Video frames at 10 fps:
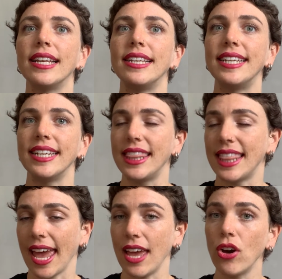Did
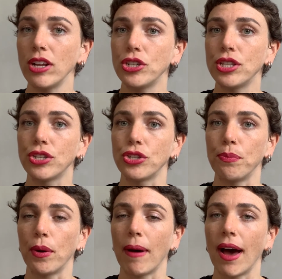they go to the
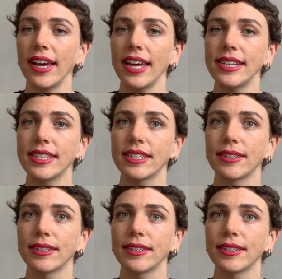supermarket?